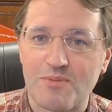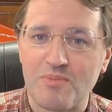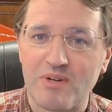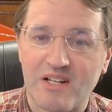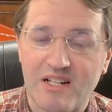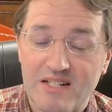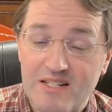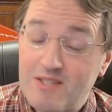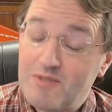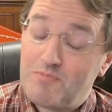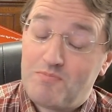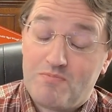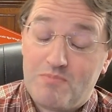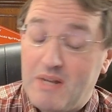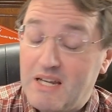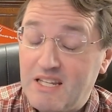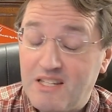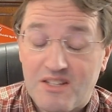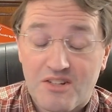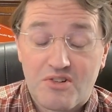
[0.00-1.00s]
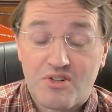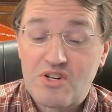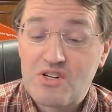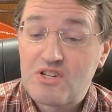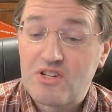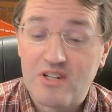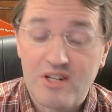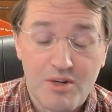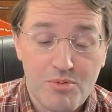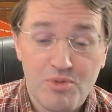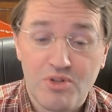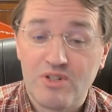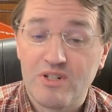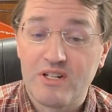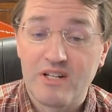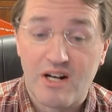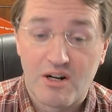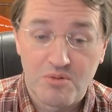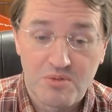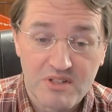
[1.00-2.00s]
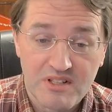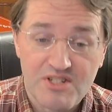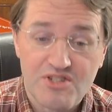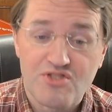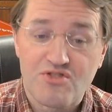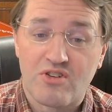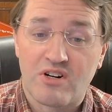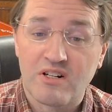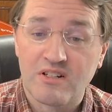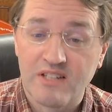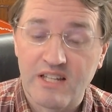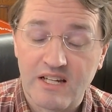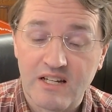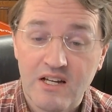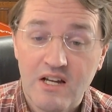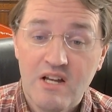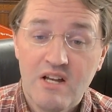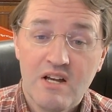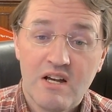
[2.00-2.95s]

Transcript: because many in the Christian community are really struggling